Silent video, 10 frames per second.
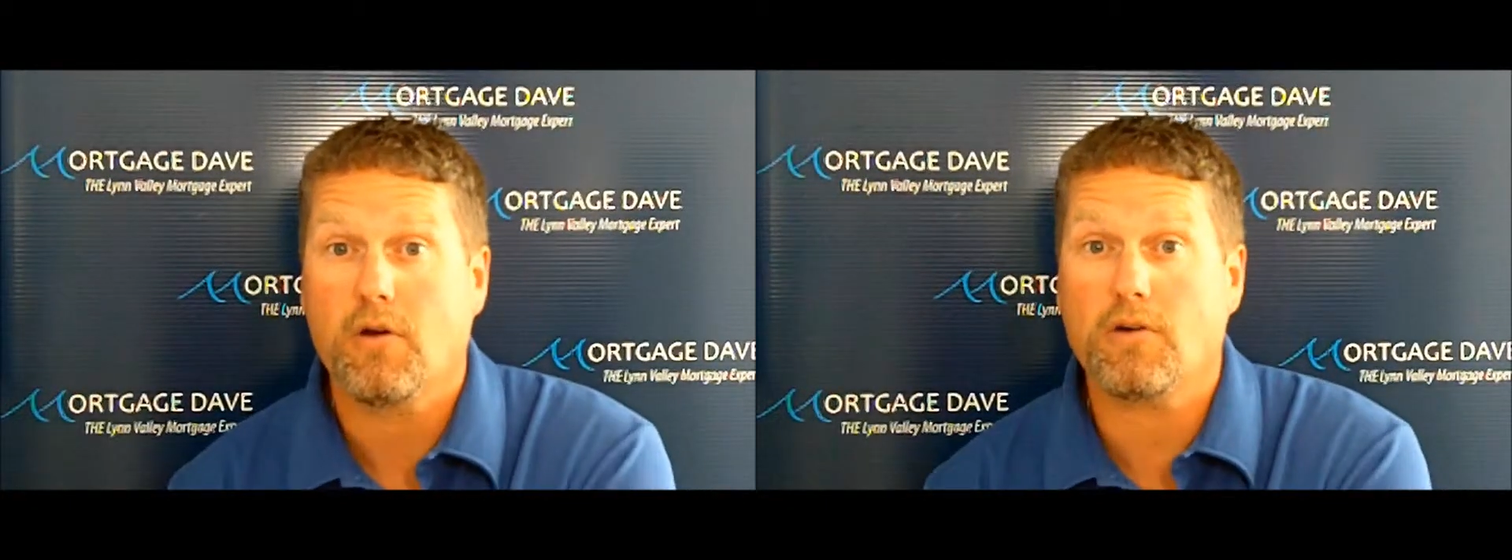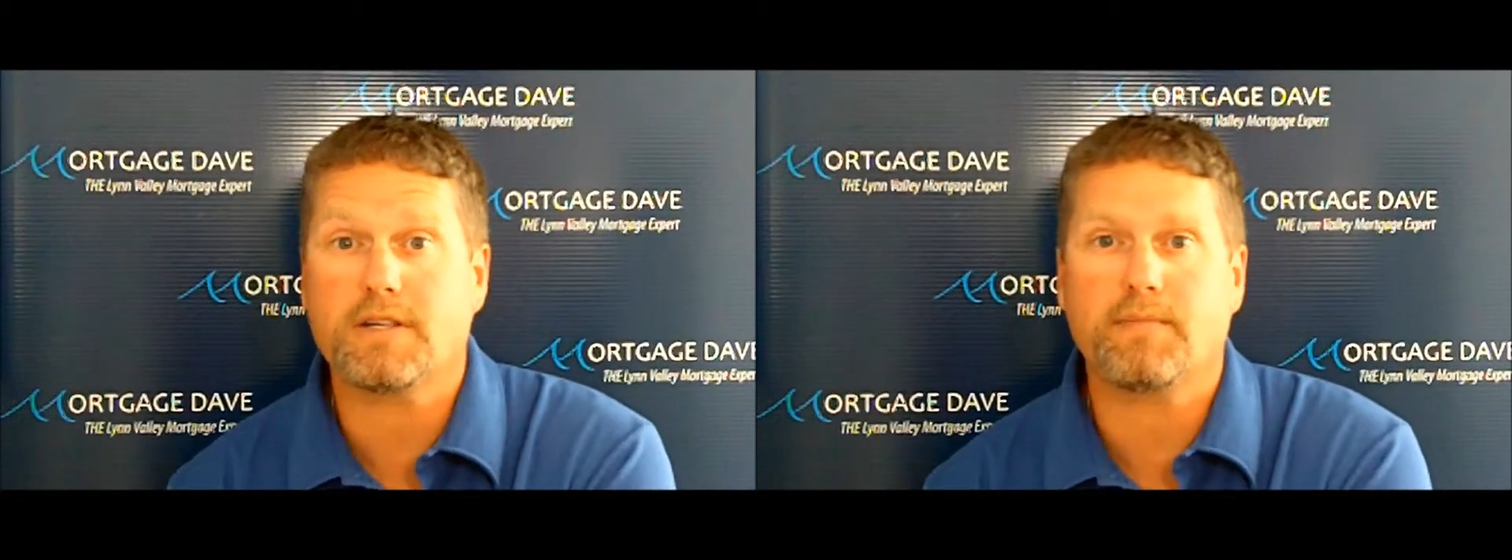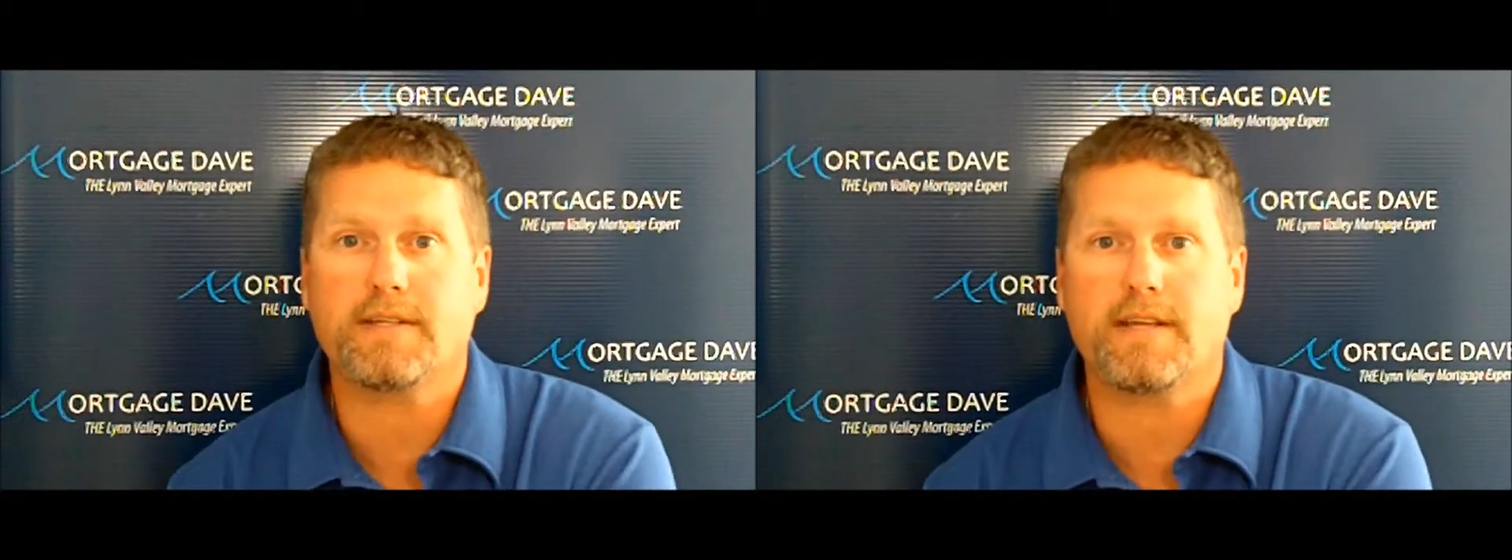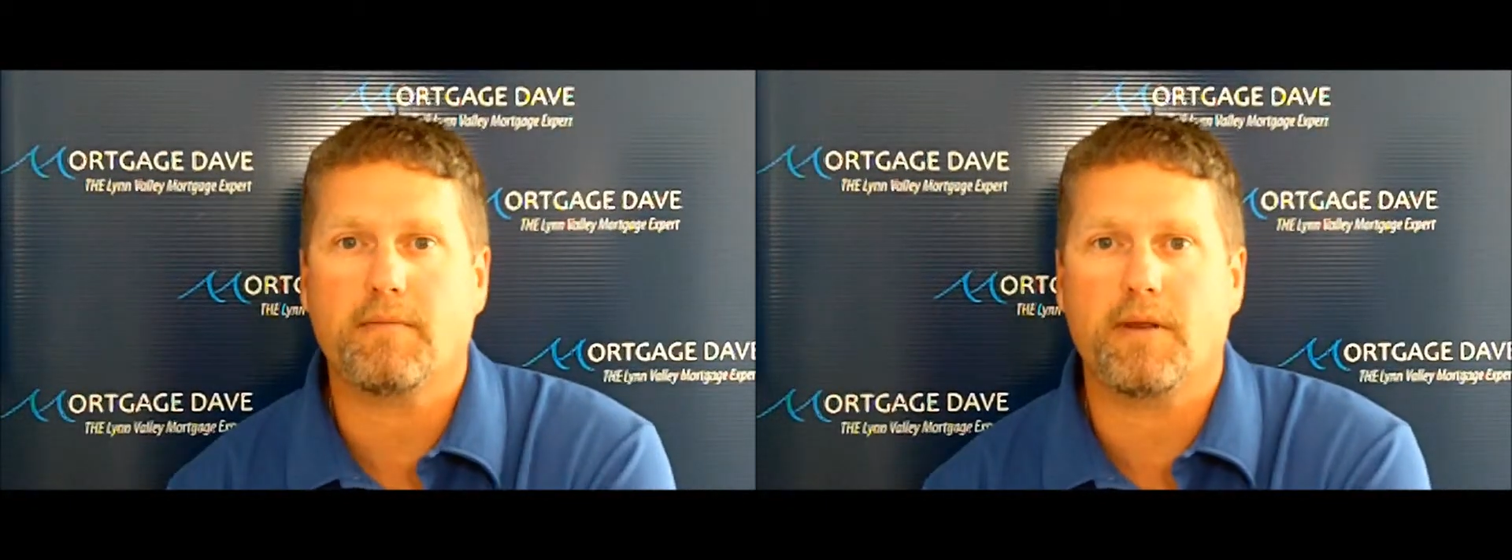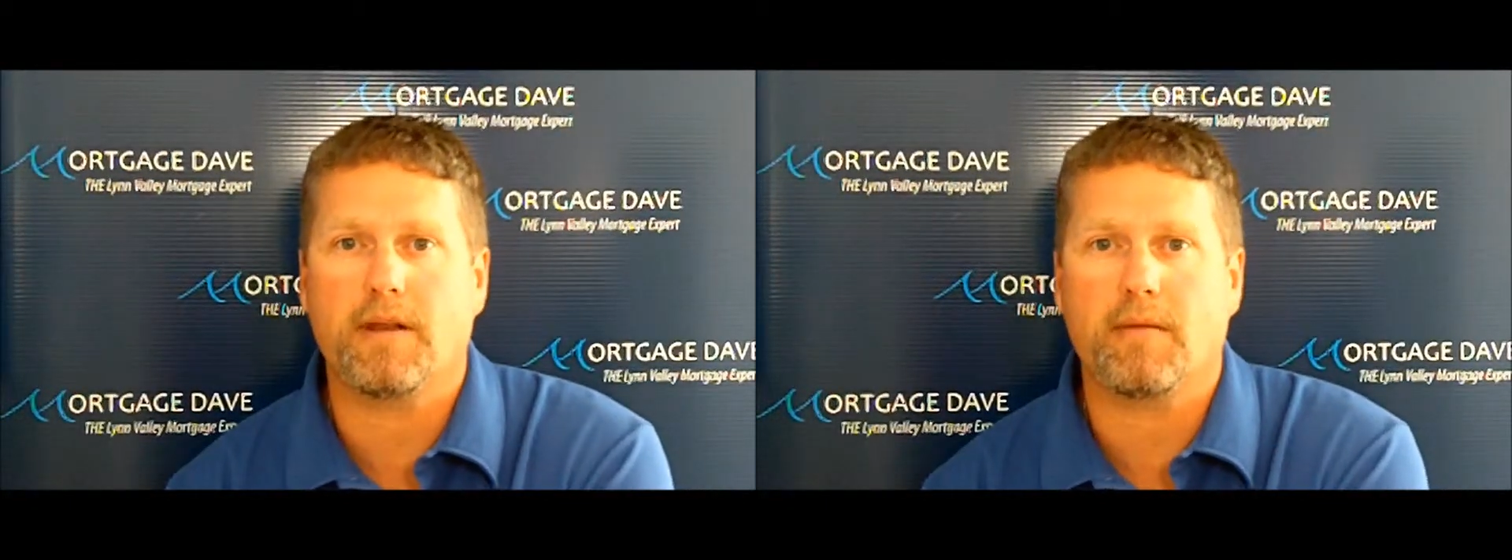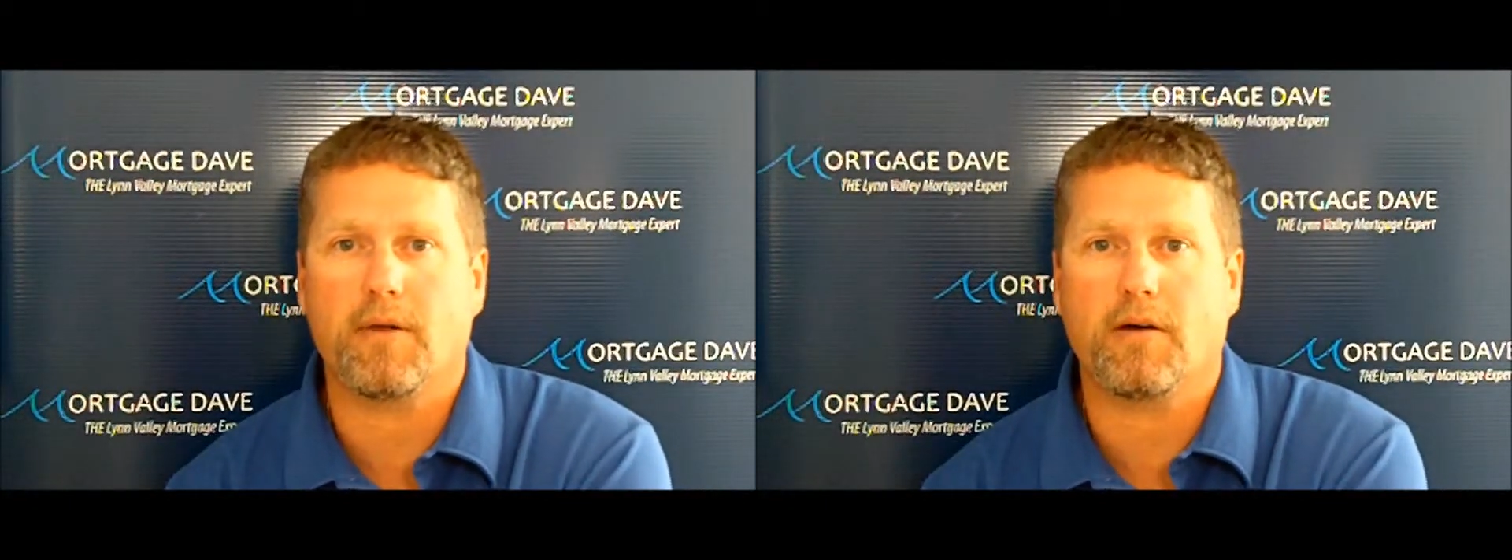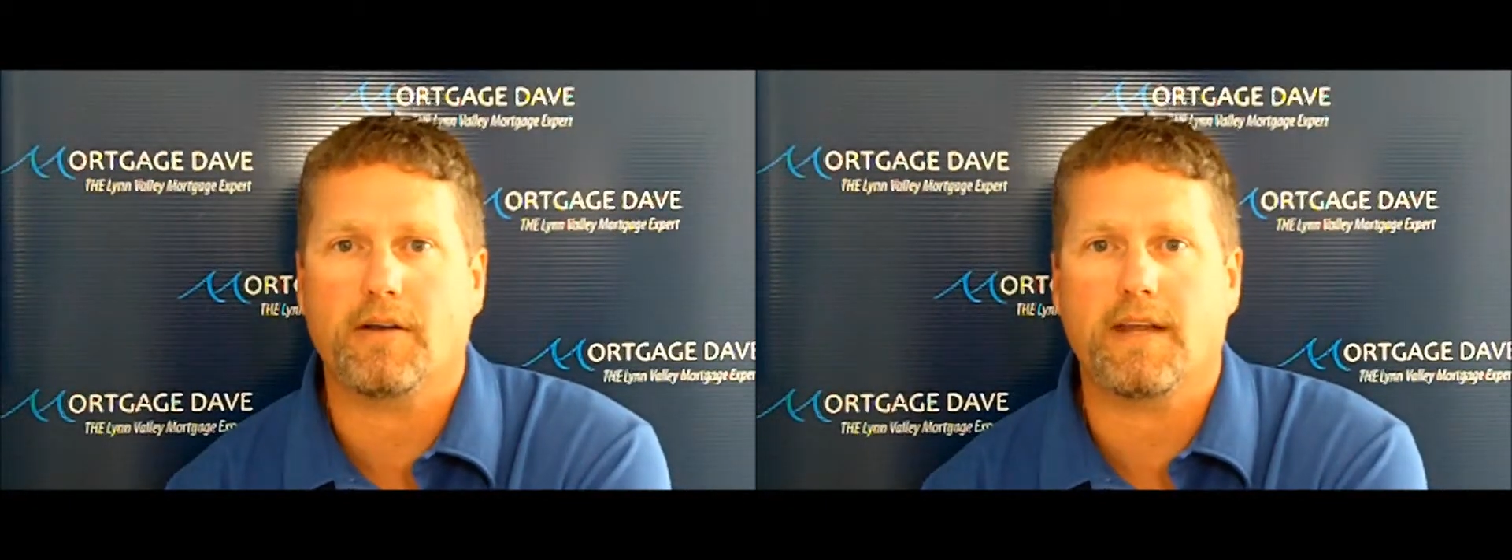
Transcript: or simply send me an email